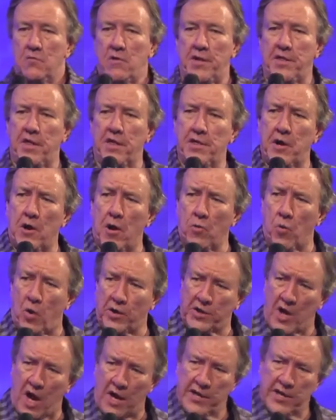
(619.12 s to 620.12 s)
rather than on
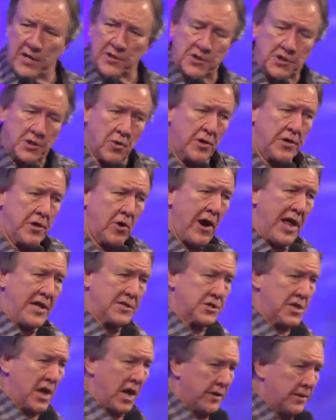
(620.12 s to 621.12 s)
what God is doing or
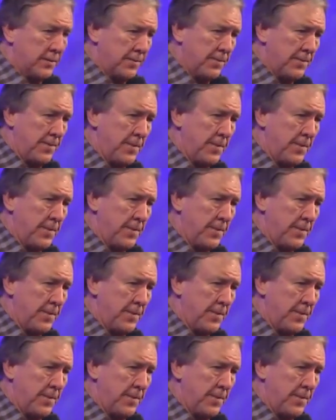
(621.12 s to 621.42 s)
has done.